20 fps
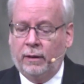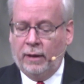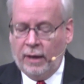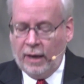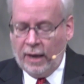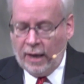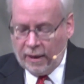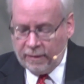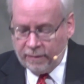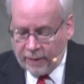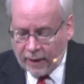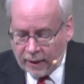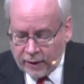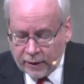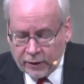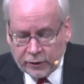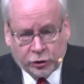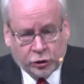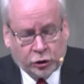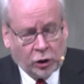And then
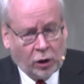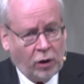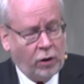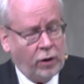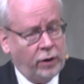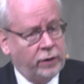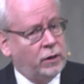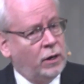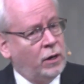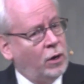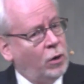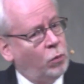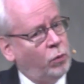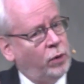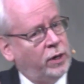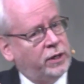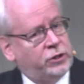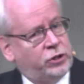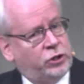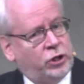in John,
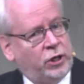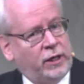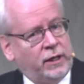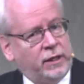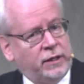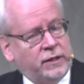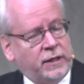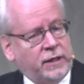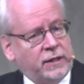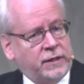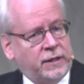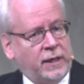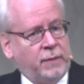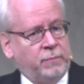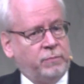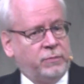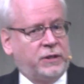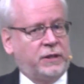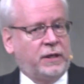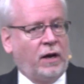when Jesus
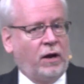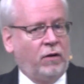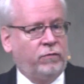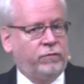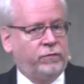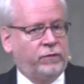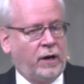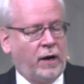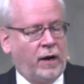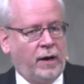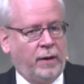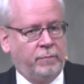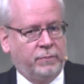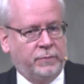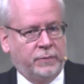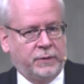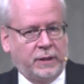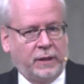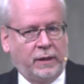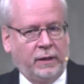himself
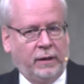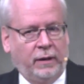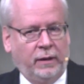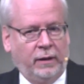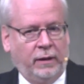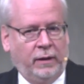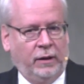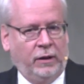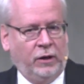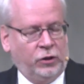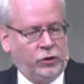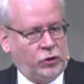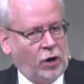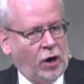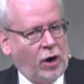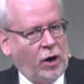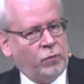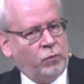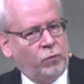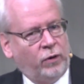comes,
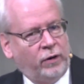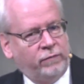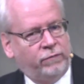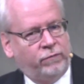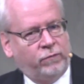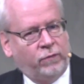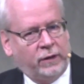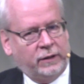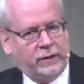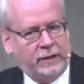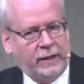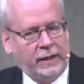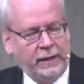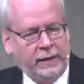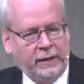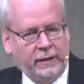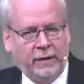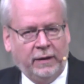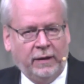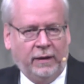John
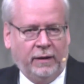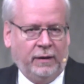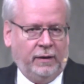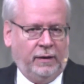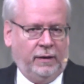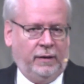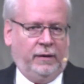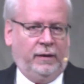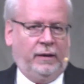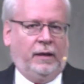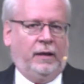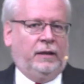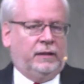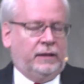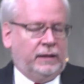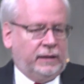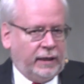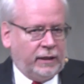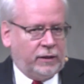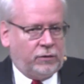1:14
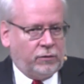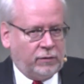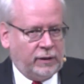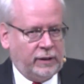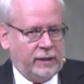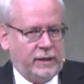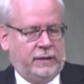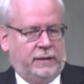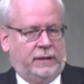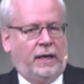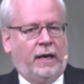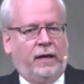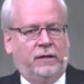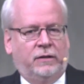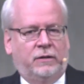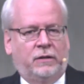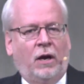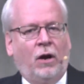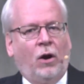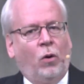literally
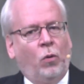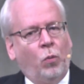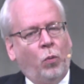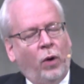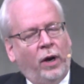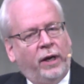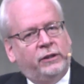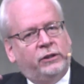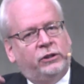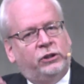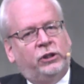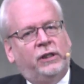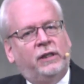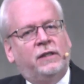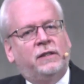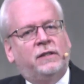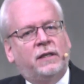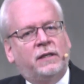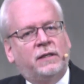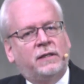says, when
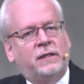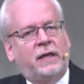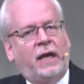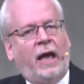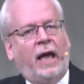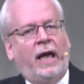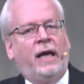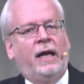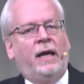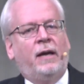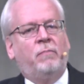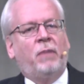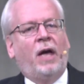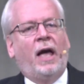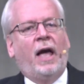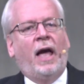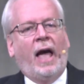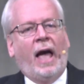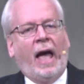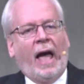Jesus came
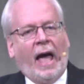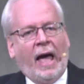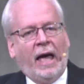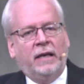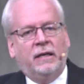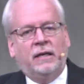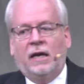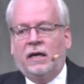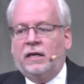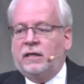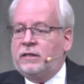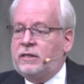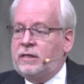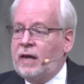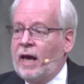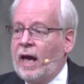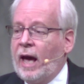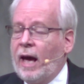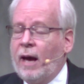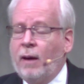and
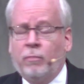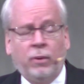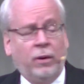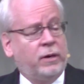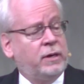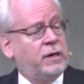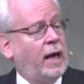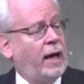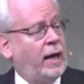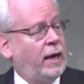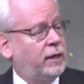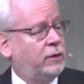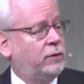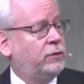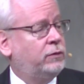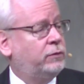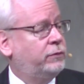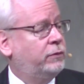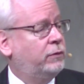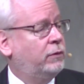
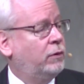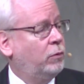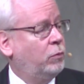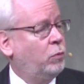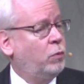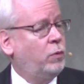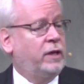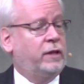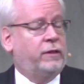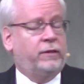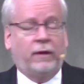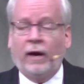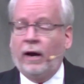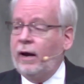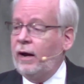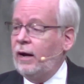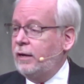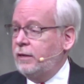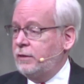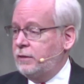tabernacled with
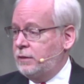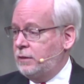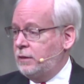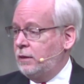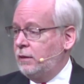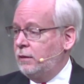us,